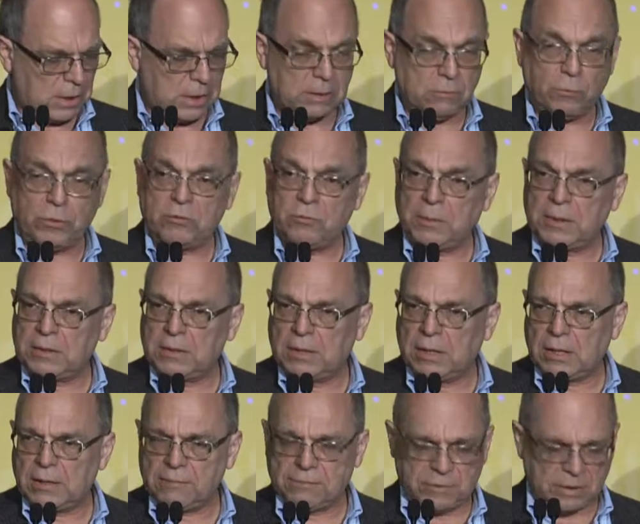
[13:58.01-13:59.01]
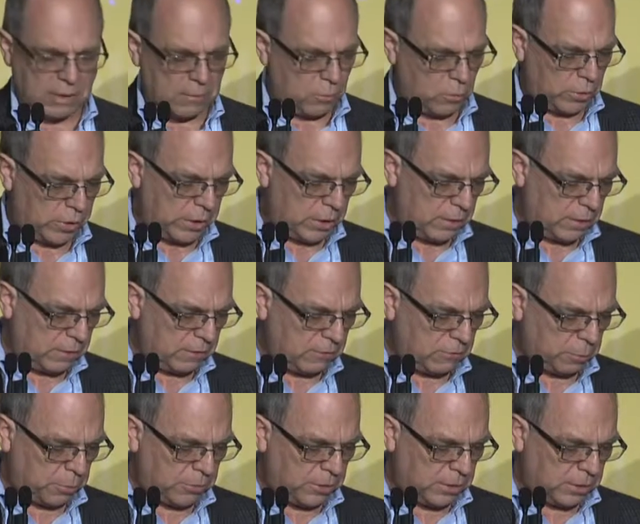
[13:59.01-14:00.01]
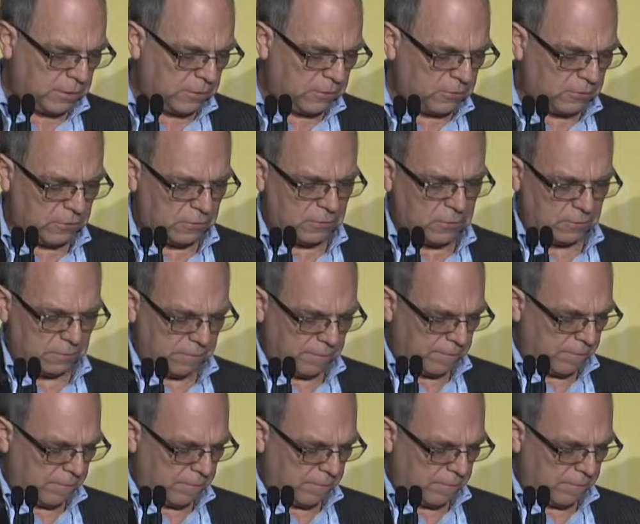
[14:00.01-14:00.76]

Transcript: And we spent a lot of time working on this particular system.